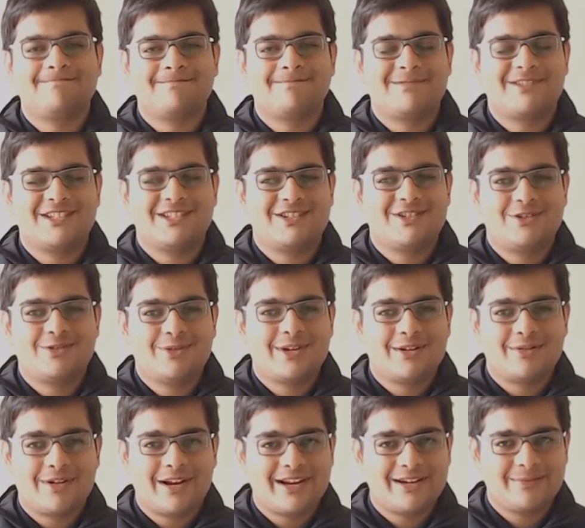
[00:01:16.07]
just
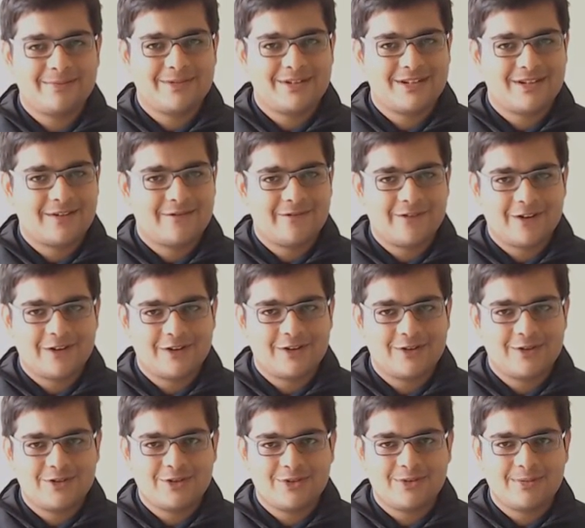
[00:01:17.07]
doing random stuff on
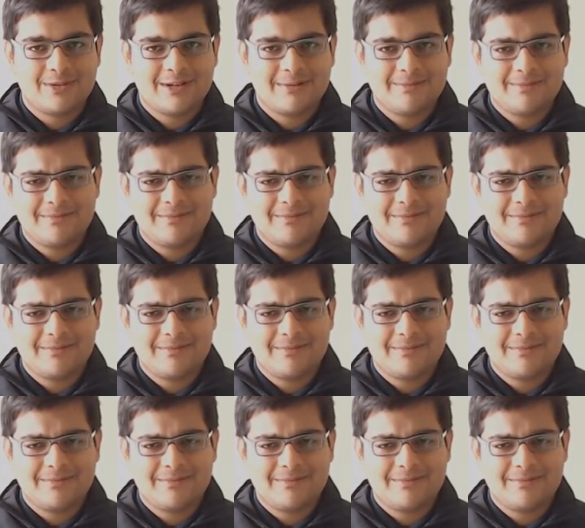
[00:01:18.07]
YouTube,